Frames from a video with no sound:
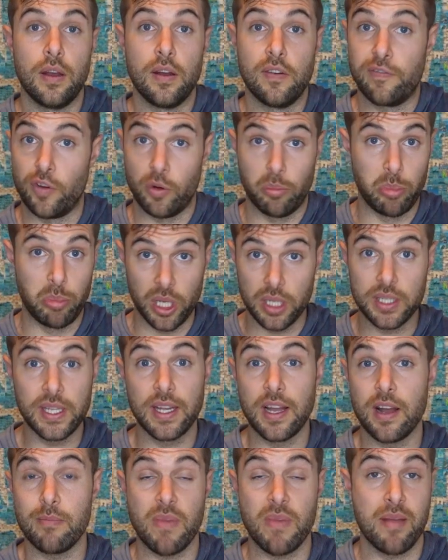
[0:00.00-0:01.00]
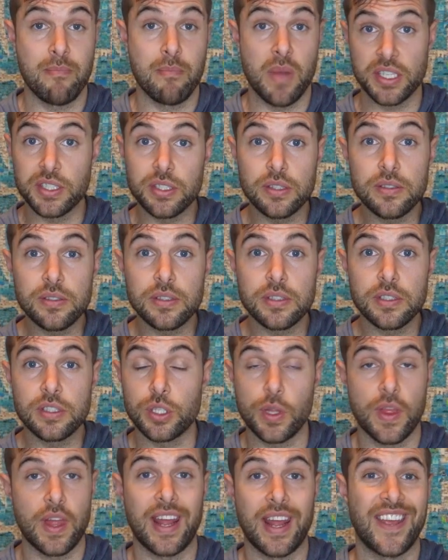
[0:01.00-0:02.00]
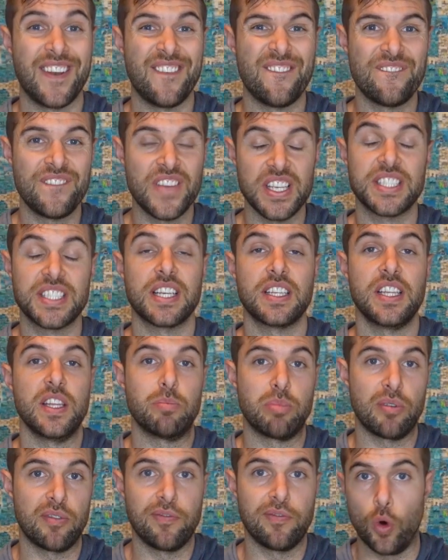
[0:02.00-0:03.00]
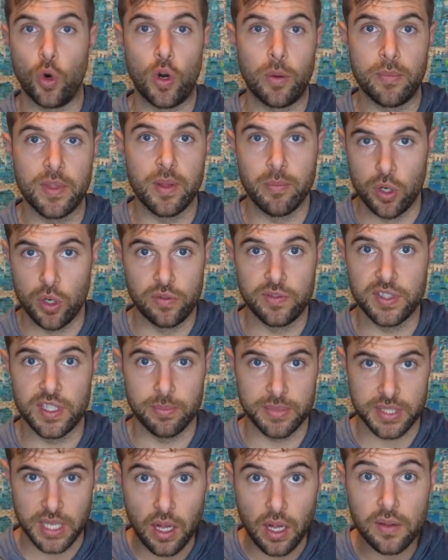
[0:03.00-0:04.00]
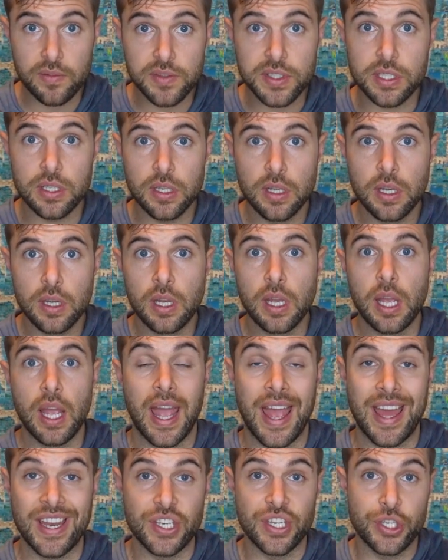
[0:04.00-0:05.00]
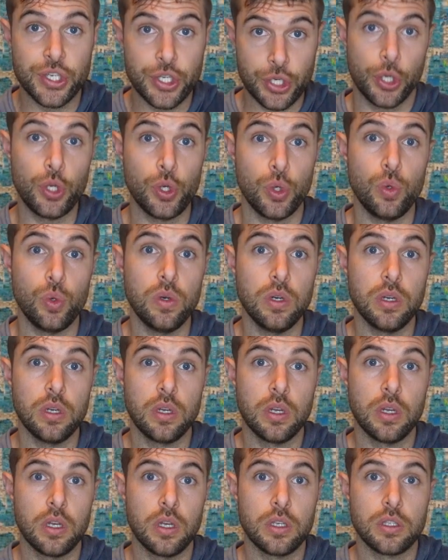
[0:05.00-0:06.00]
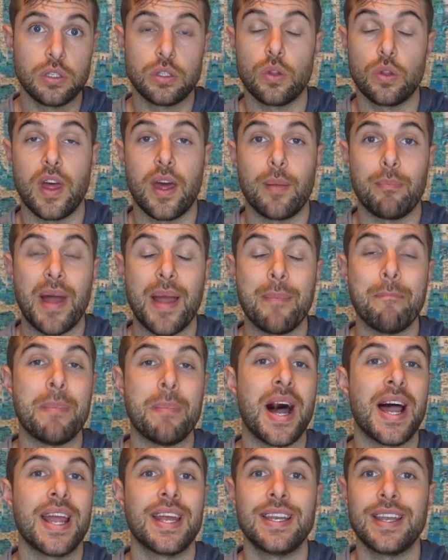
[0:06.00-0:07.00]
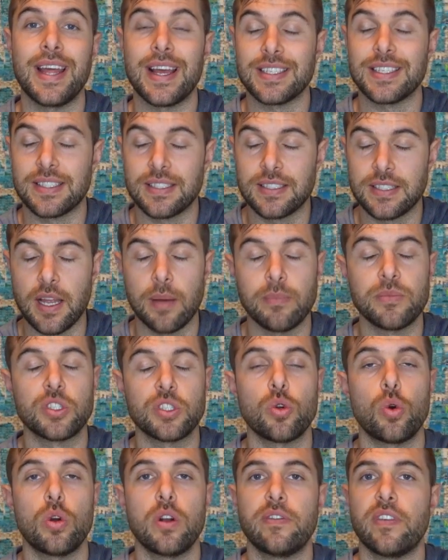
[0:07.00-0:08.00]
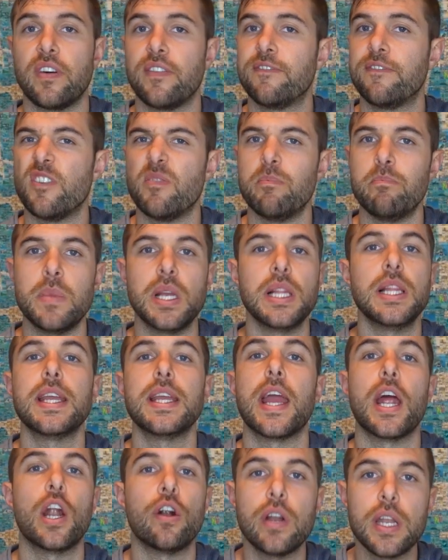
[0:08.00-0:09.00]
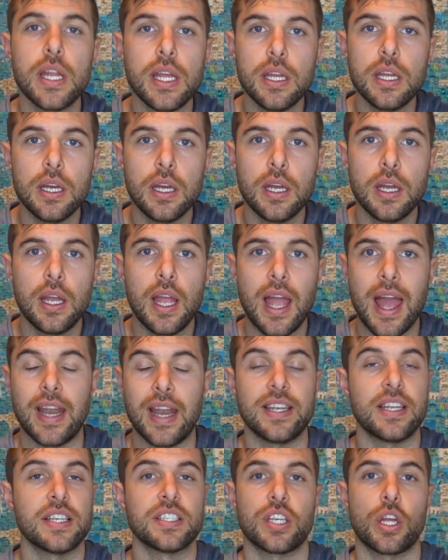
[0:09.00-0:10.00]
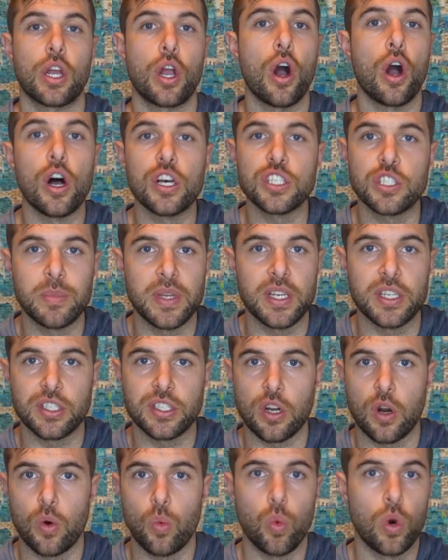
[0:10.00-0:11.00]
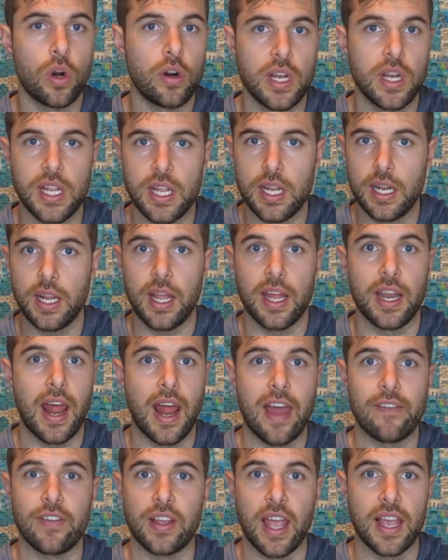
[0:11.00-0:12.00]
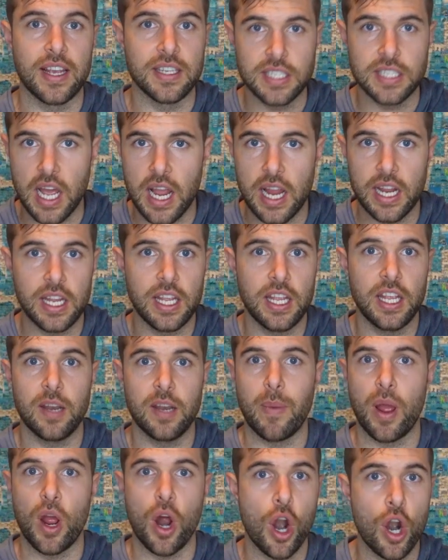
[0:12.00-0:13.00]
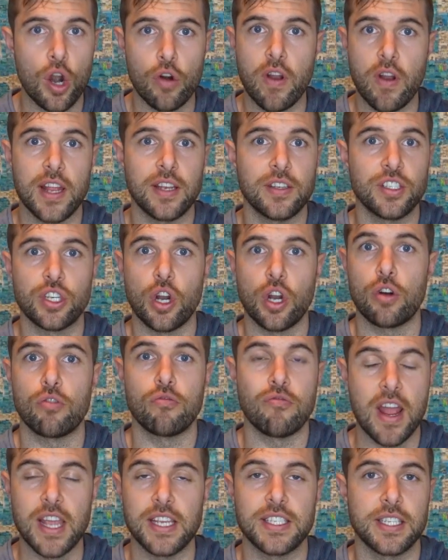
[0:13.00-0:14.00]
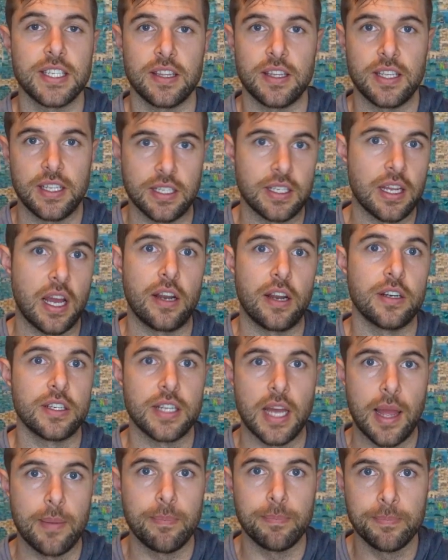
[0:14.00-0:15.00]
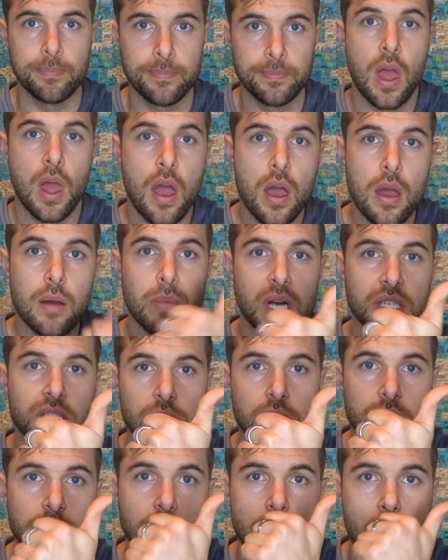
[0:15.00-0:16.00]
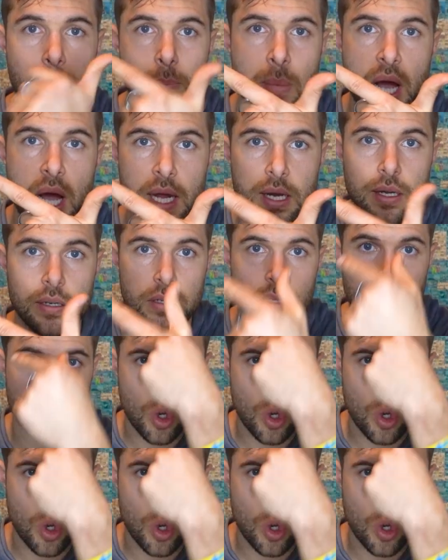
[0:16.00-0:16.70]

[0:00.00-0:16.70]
for building up my muscles so that I can physically perform the moves themselves. And 2, so that my mind has some sort of a familiarity and it doesn't cause me to start worrying and having anxiety and my heart rate start racing the entire time. Muscles, mind.